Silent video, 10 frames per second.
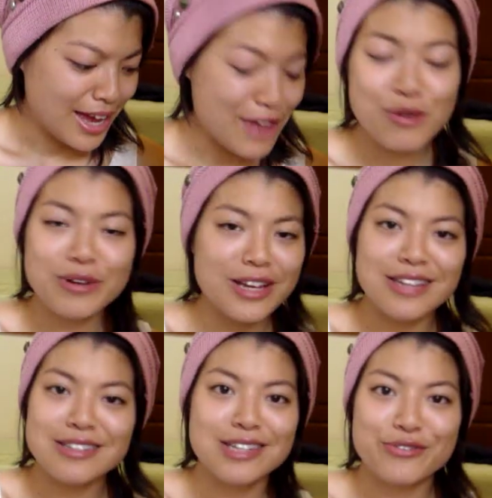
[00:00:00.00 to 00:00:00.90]
Everybody
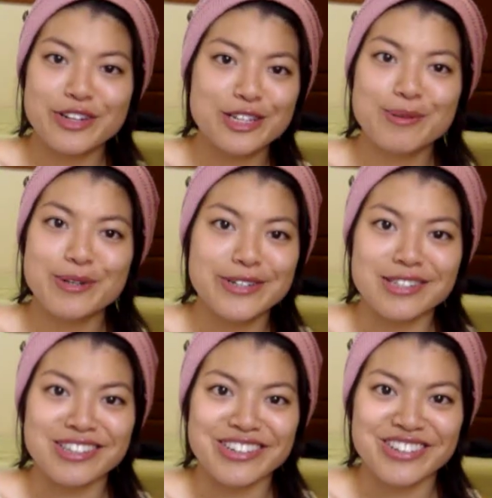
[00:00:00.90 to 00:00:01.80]
has a different
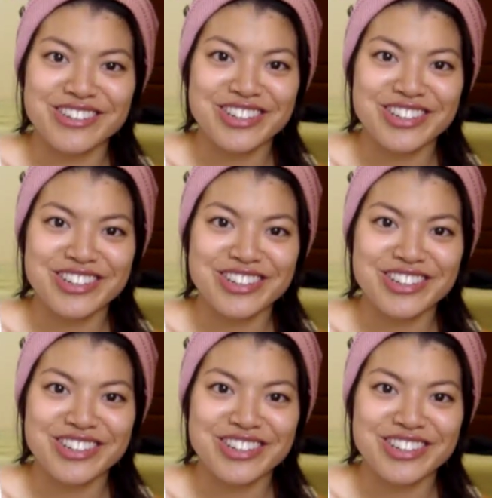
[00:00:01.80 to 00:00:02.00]
experience though,